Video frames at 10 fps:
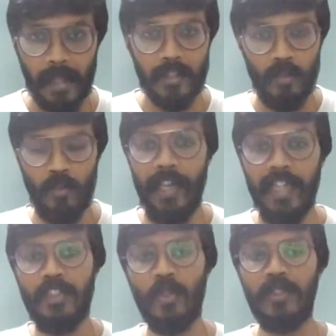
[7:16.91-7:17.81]
So
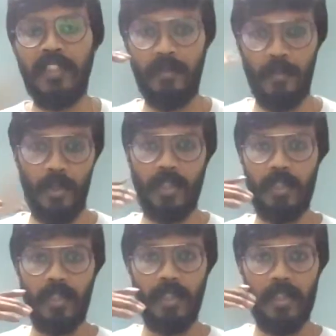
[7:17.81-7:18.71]
while choosing the
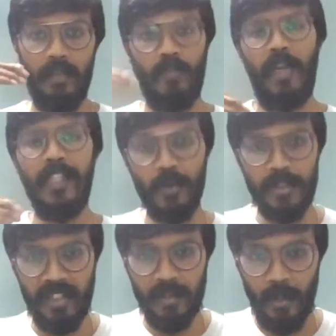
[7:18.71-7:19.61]

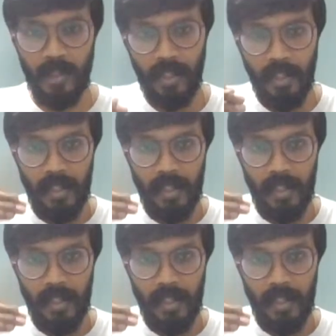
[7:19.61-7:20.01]
book,